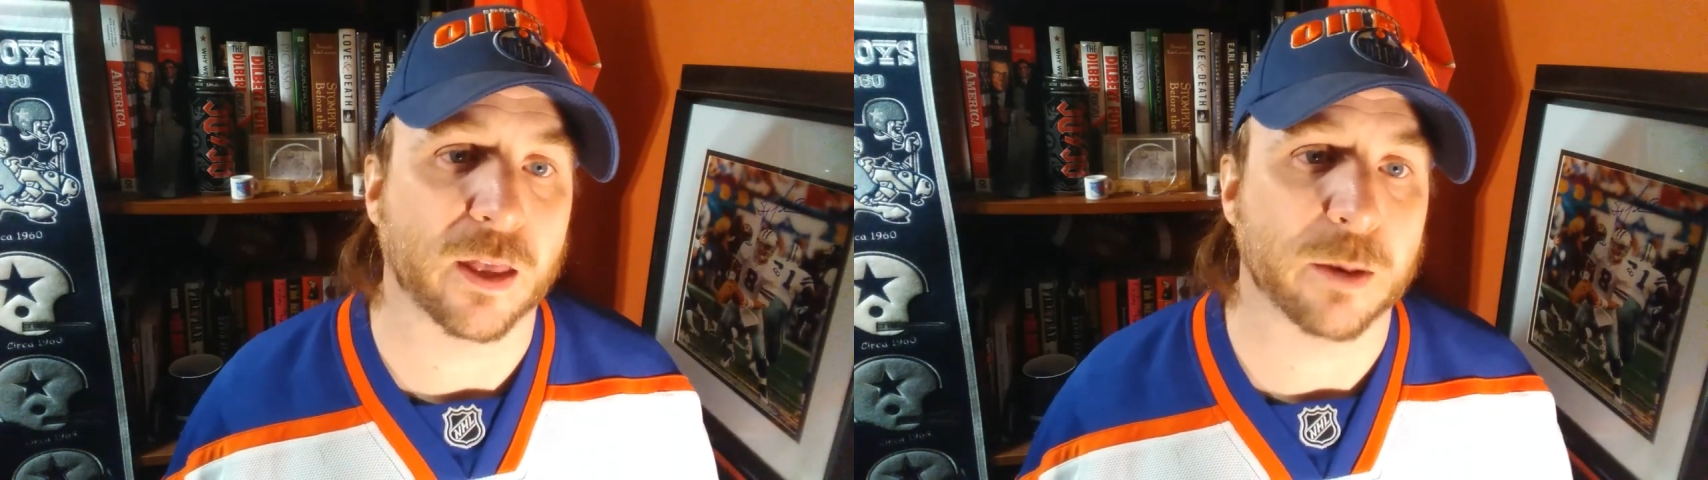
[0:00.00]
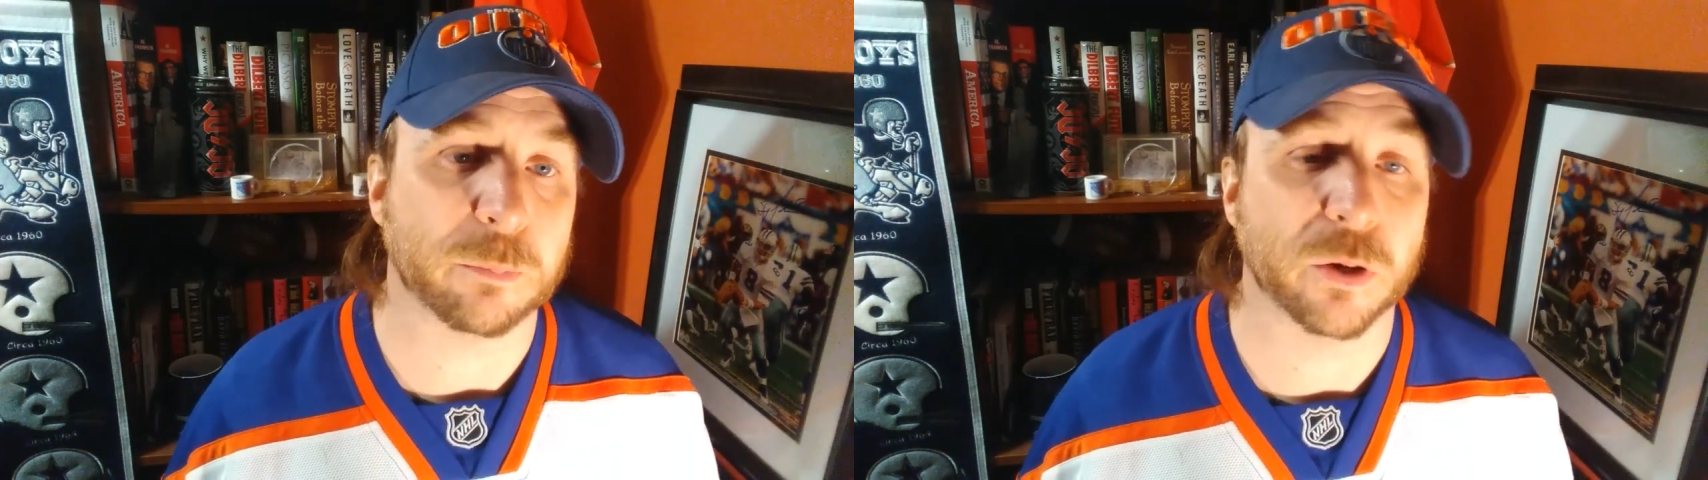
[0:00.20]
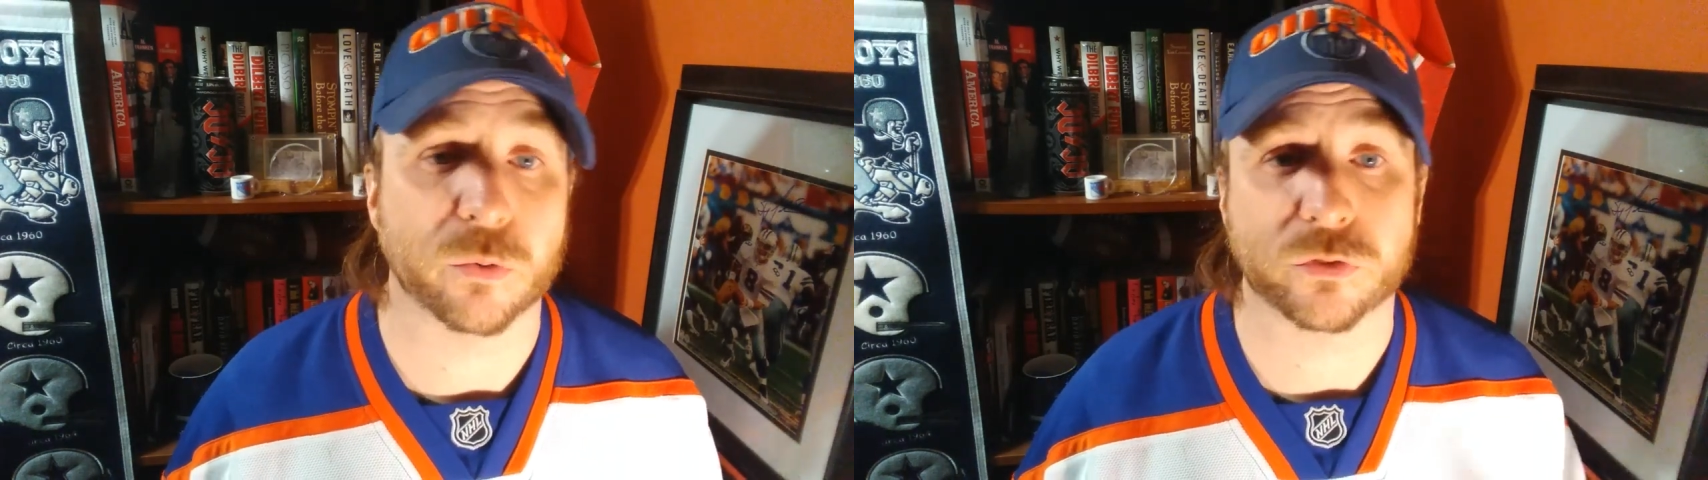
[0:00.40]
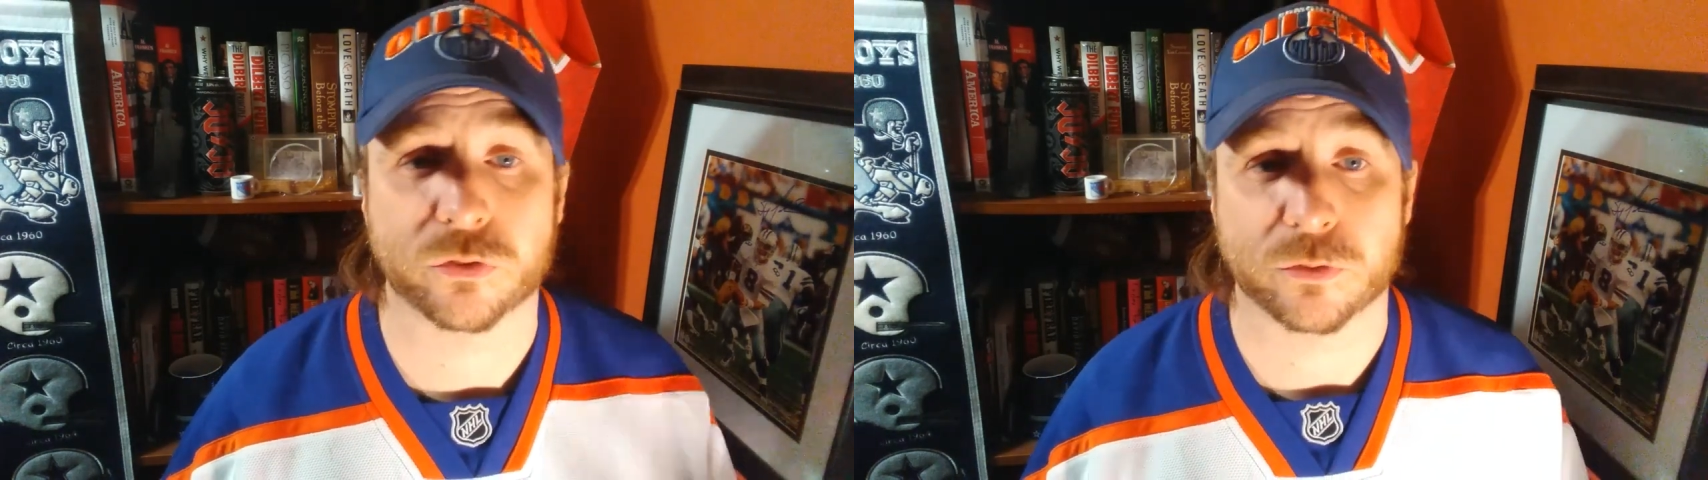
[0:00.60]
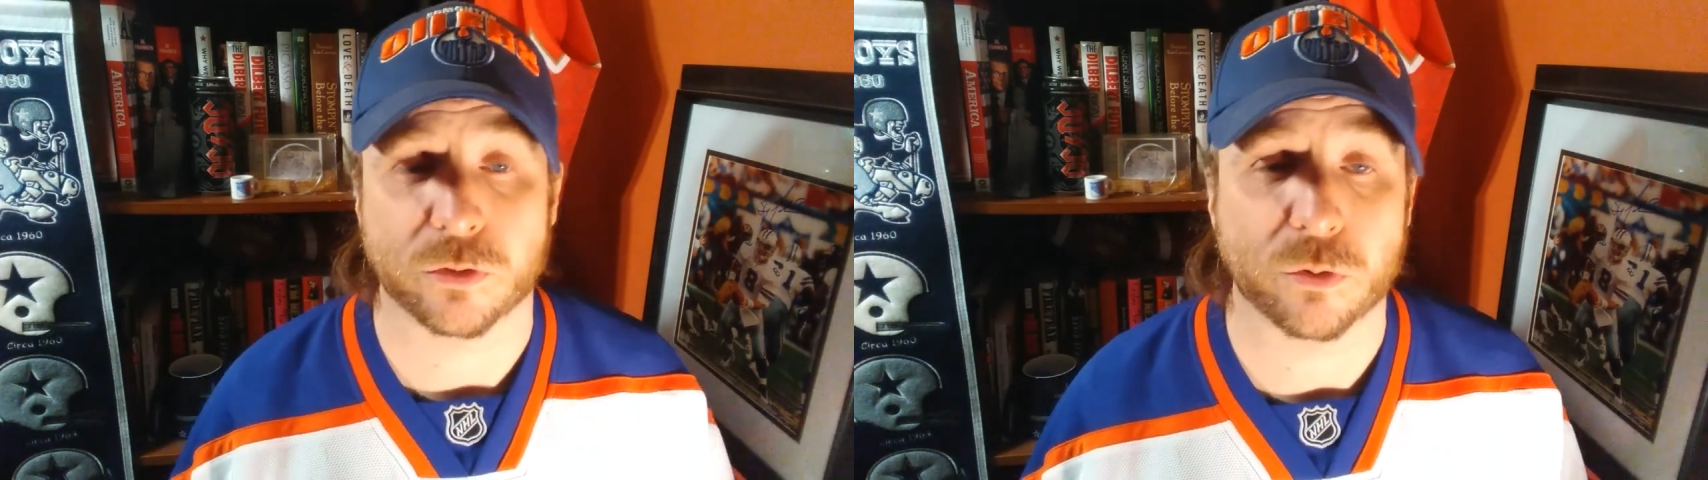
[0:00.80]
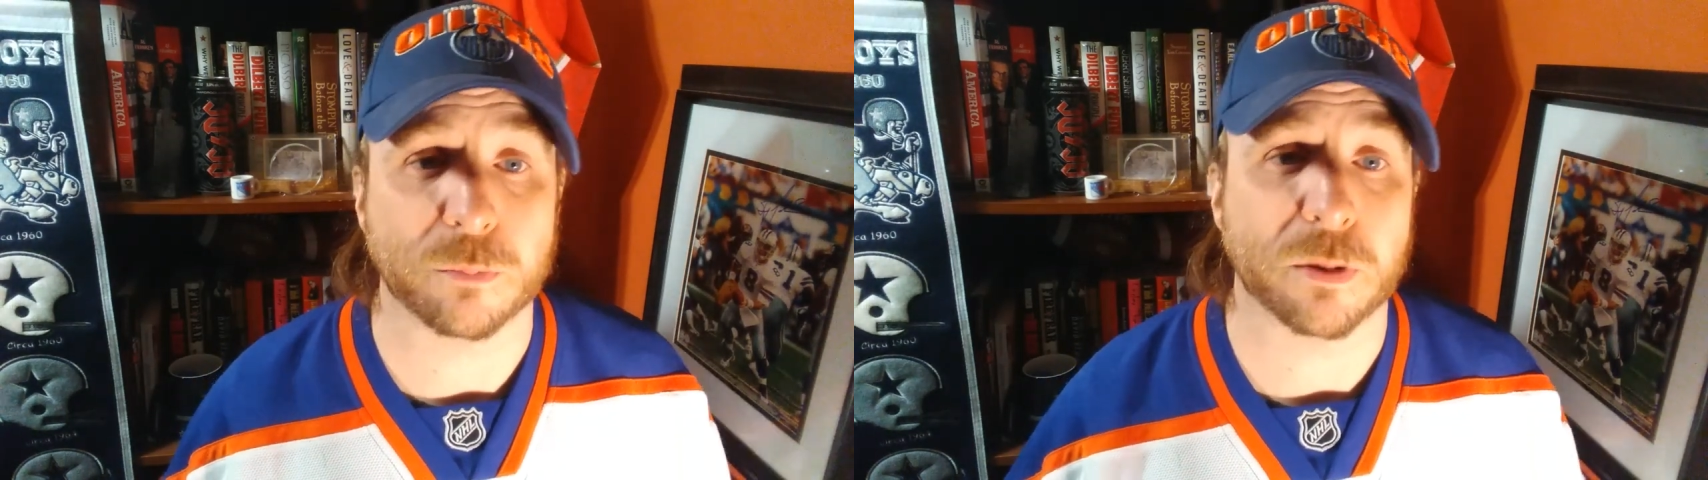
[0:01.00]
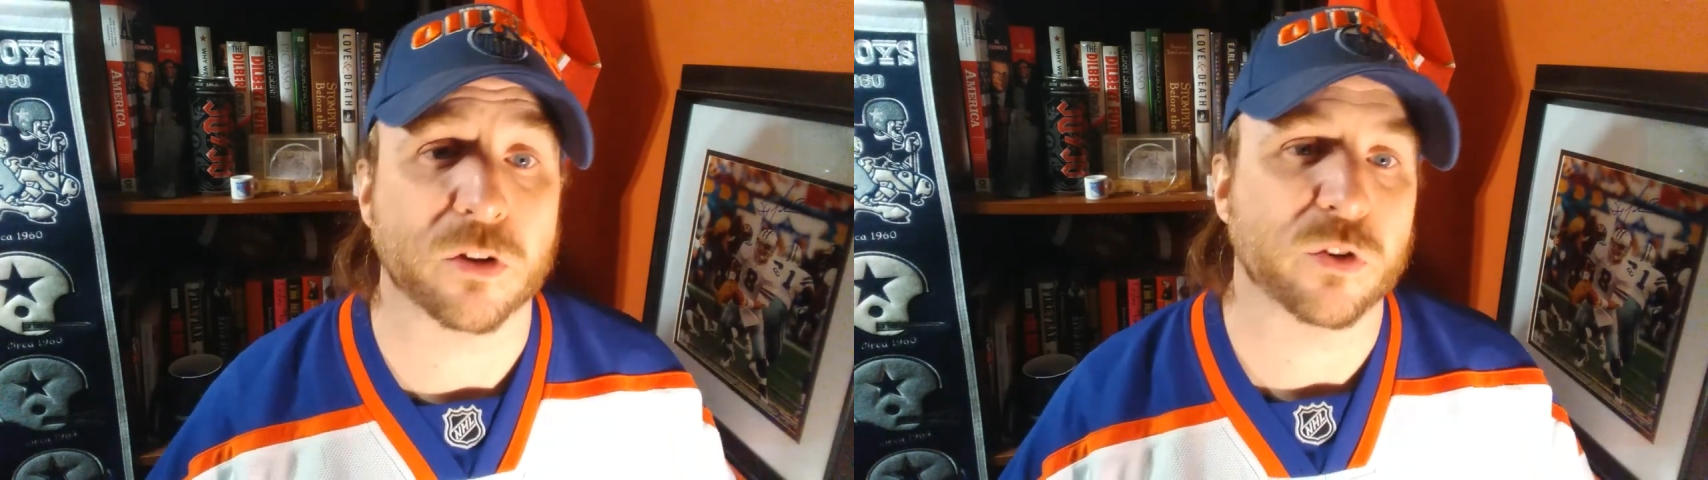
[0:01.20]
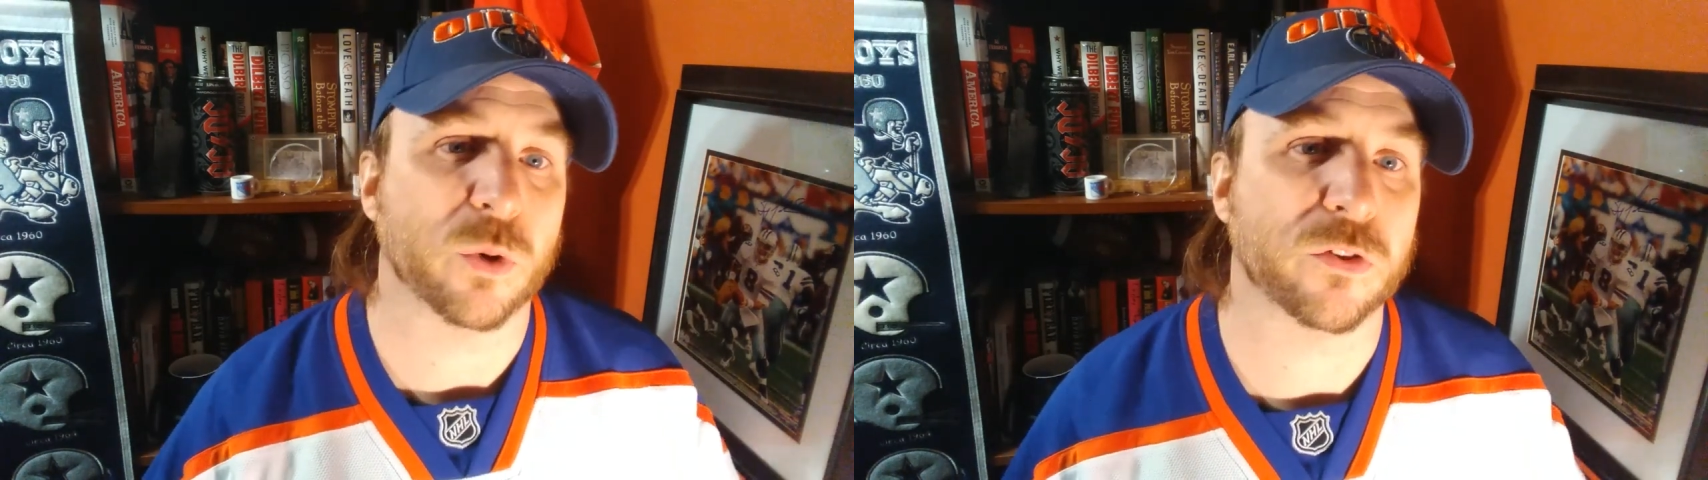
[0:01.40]
eye pokes,
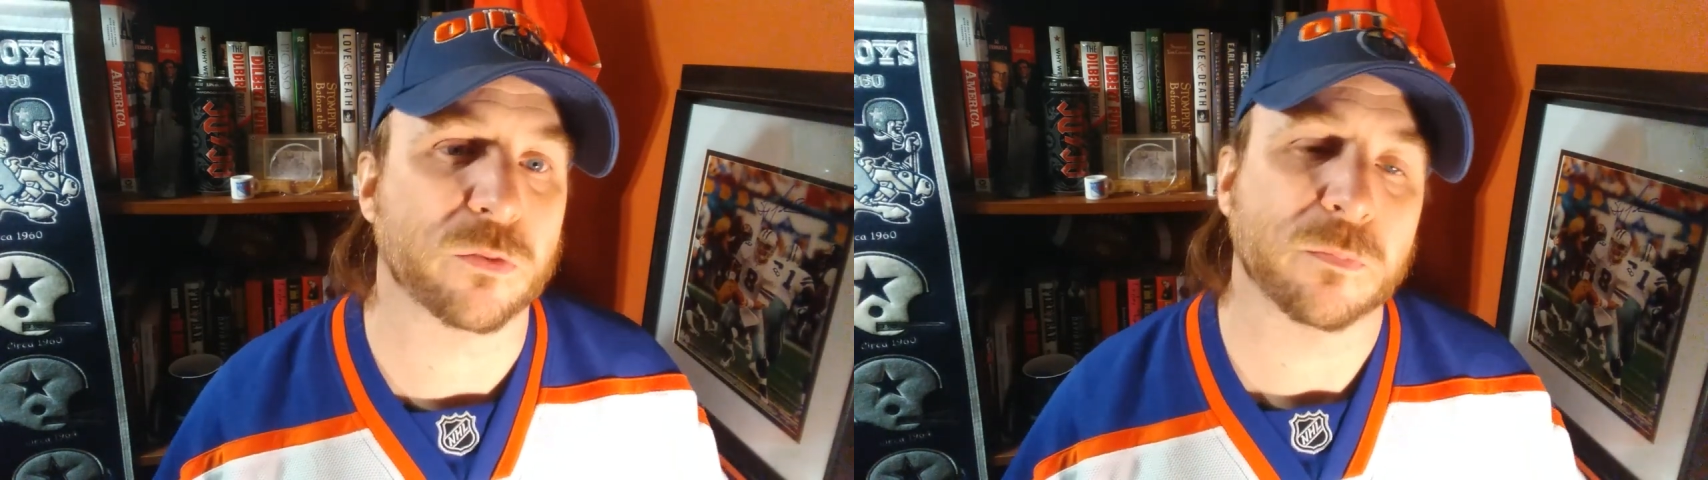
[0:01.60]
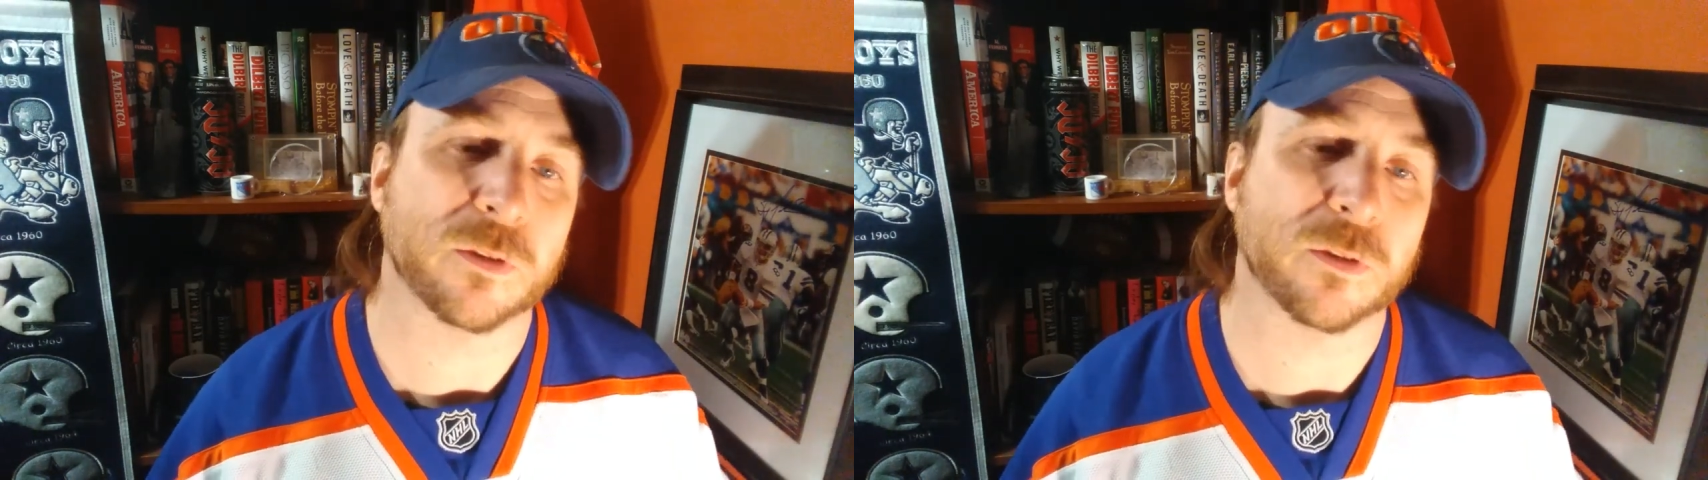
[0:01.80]
compared to other